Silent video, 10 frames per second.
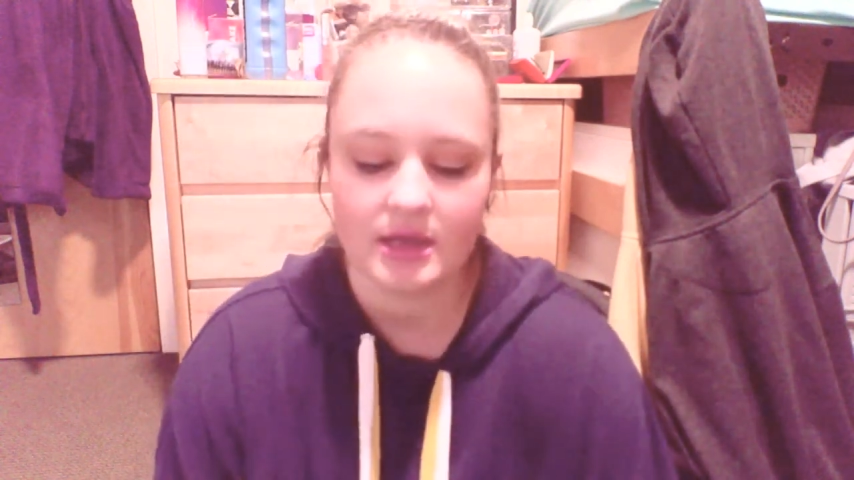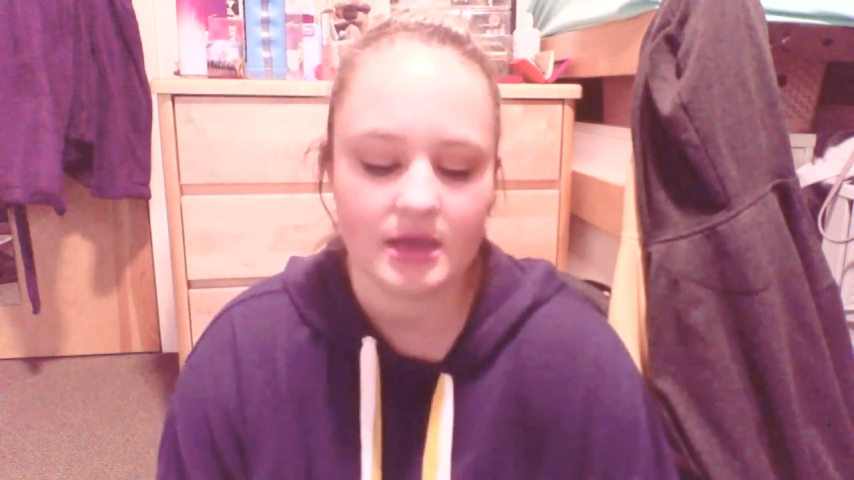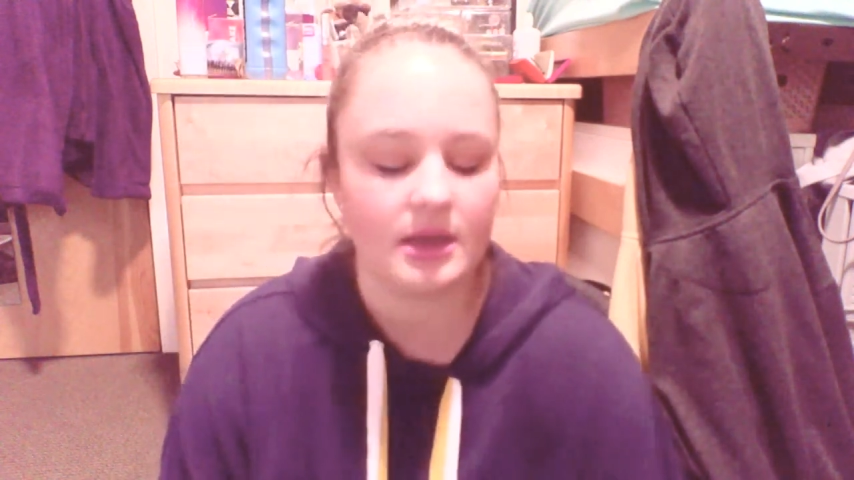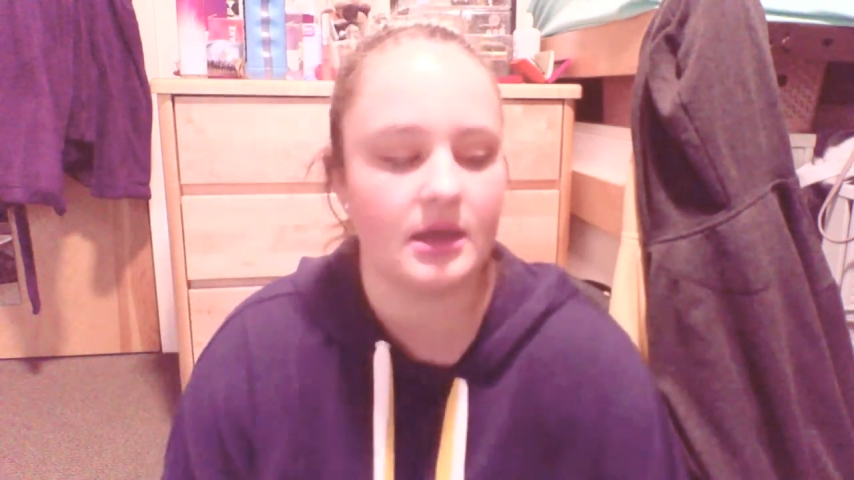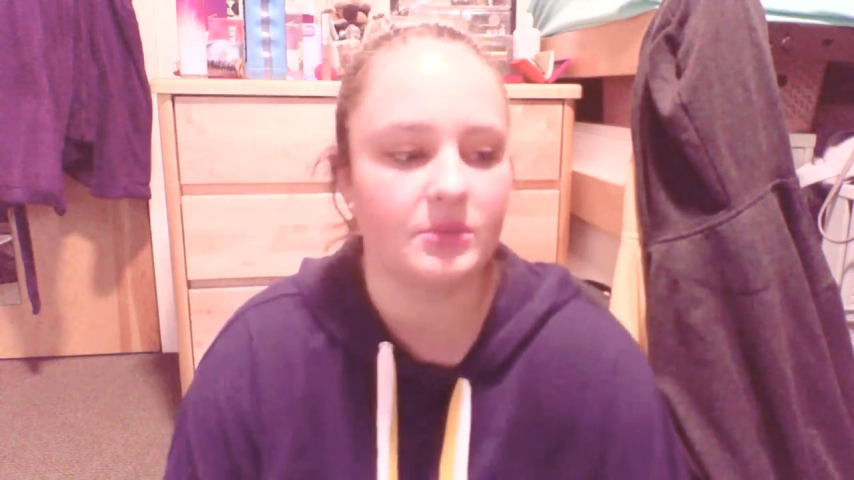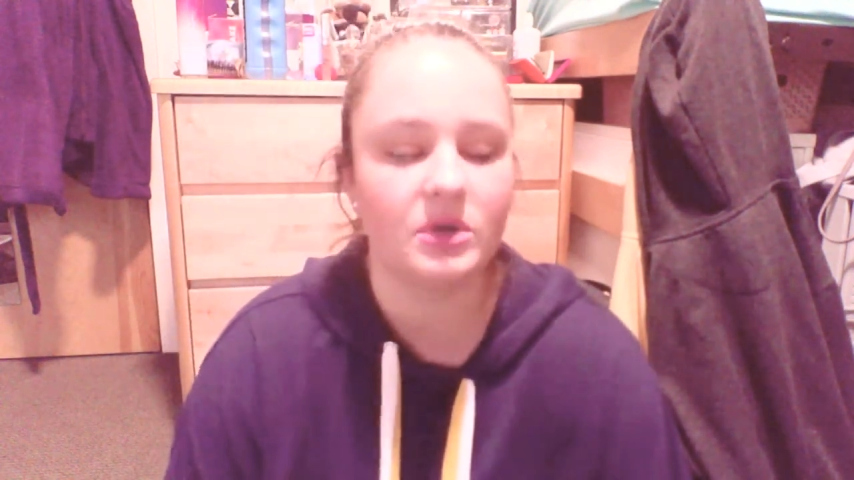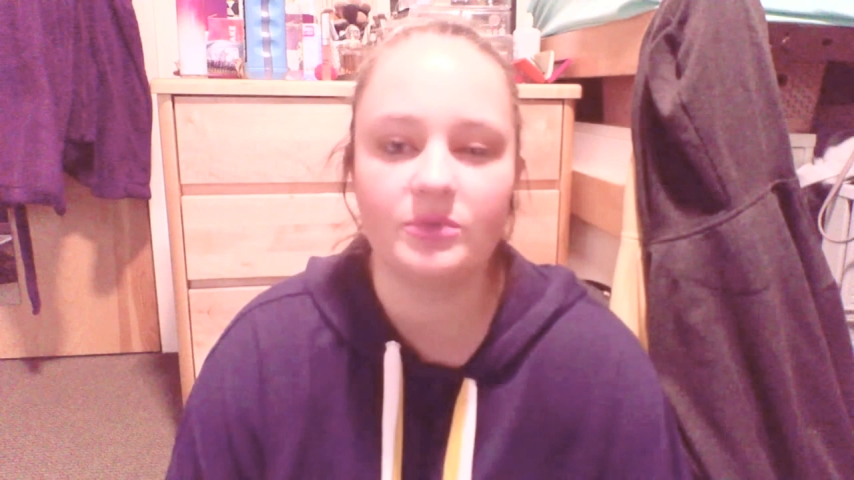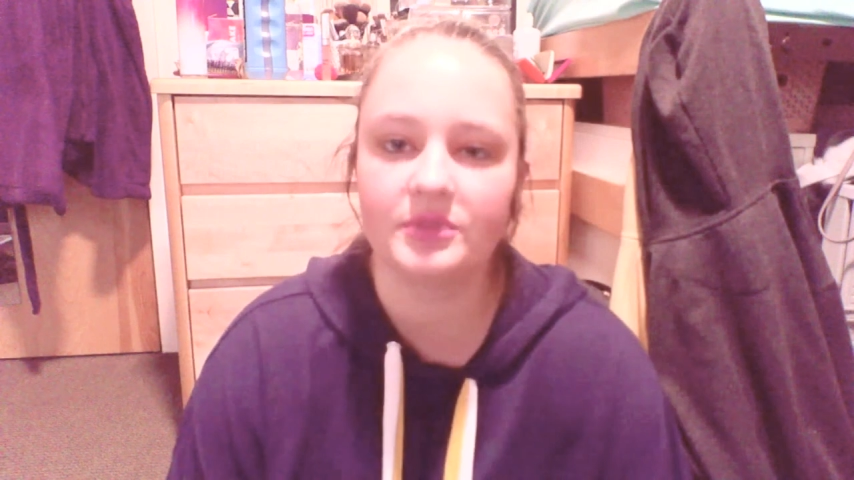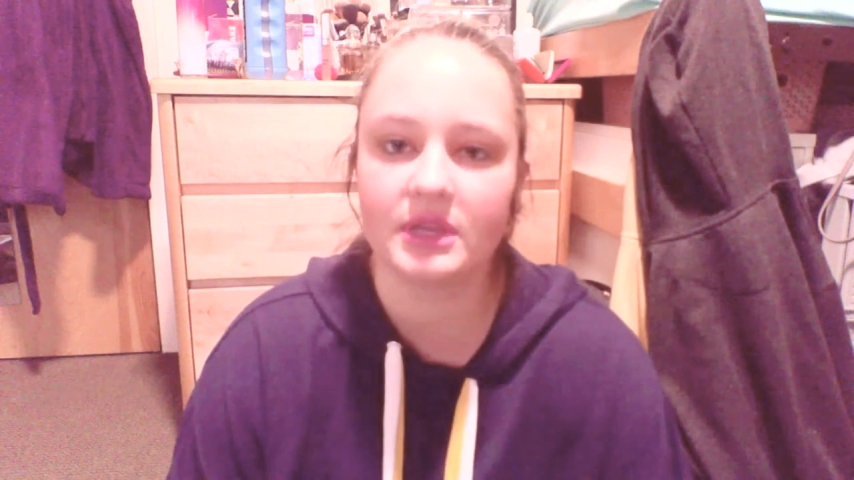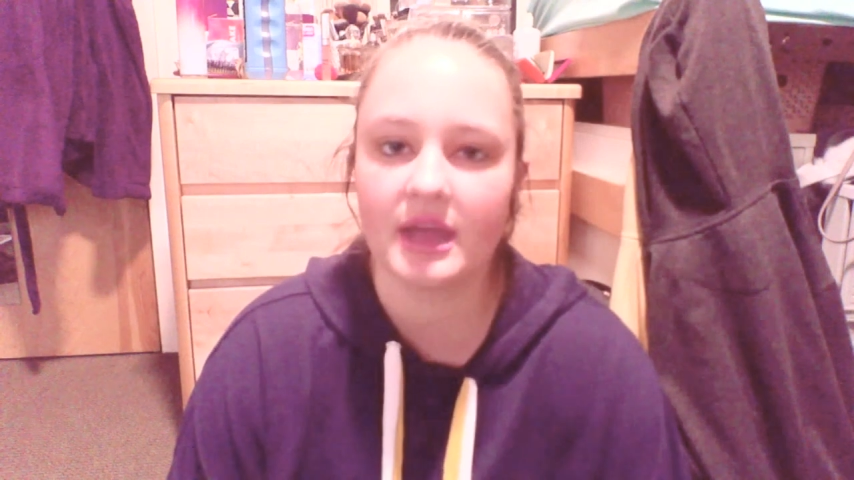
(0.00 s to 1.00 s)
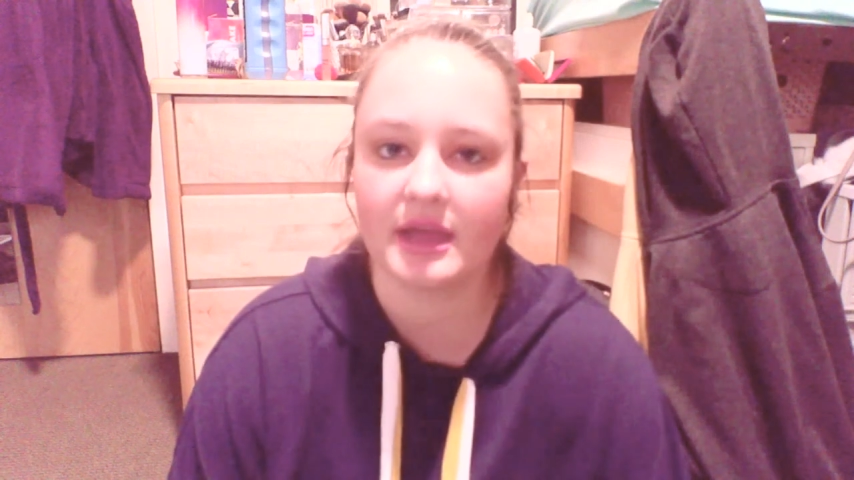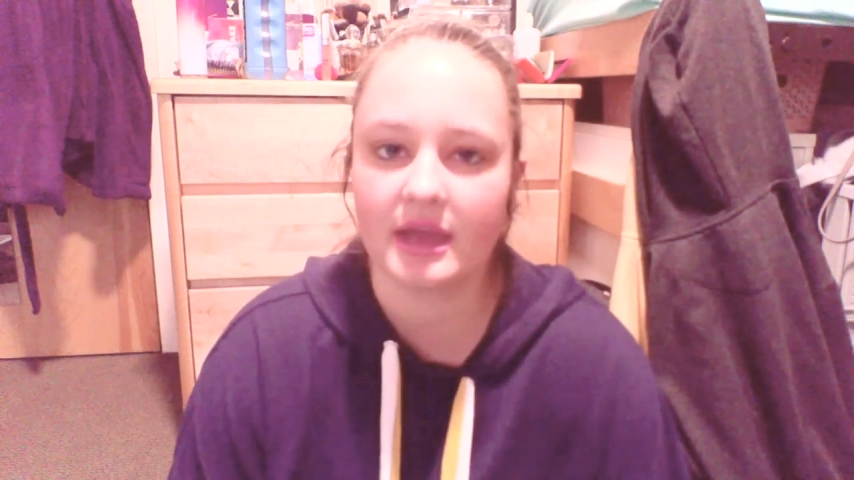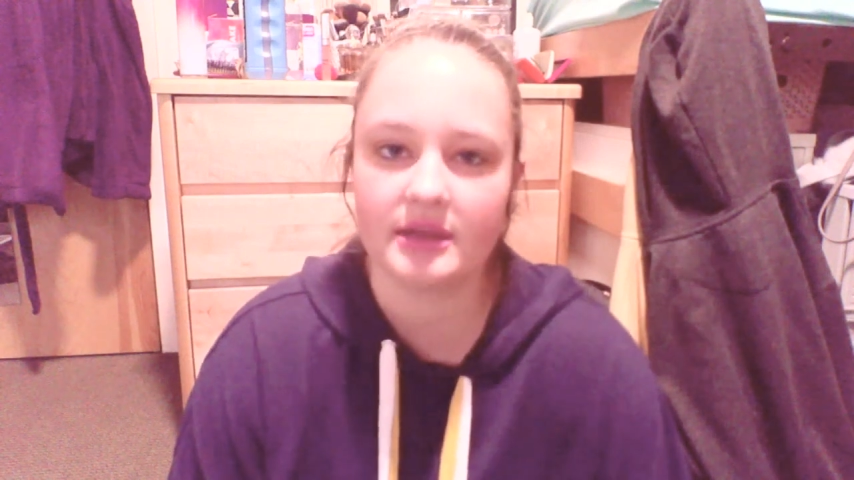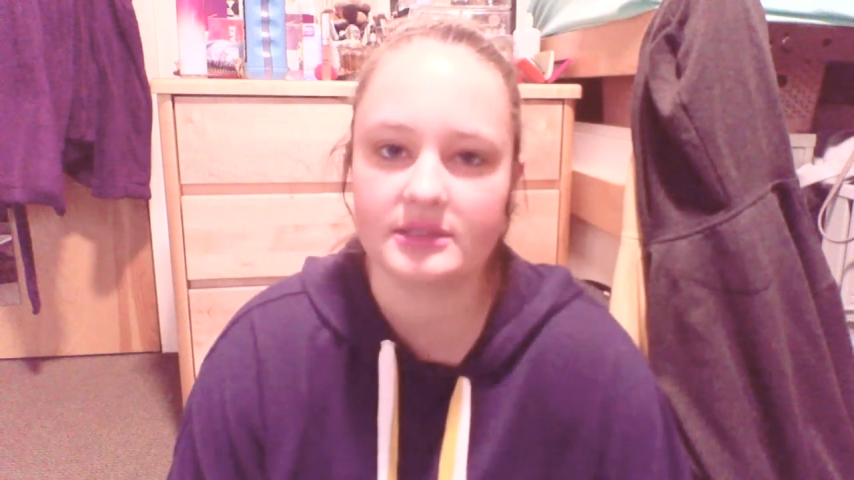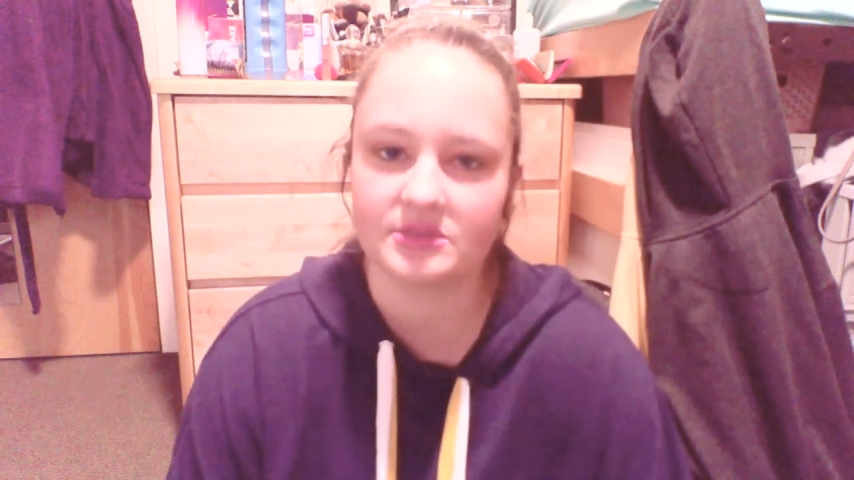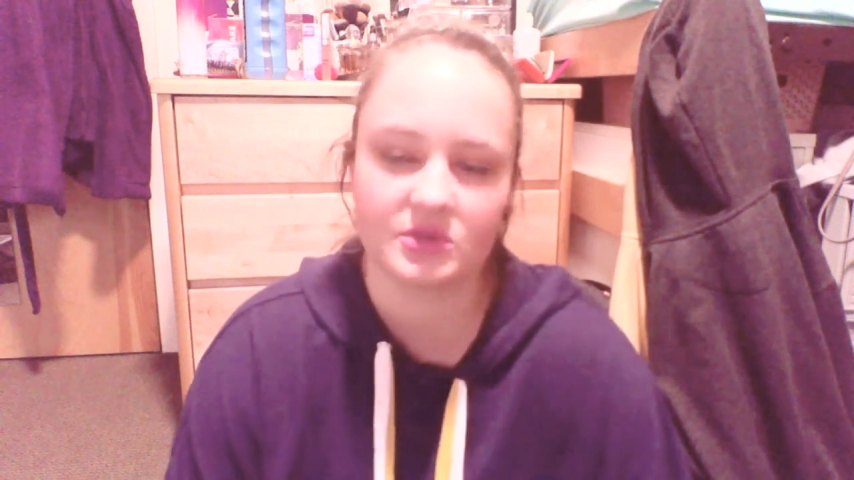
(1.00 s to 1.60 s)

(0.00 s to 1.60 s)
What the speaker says: Hopefully I added some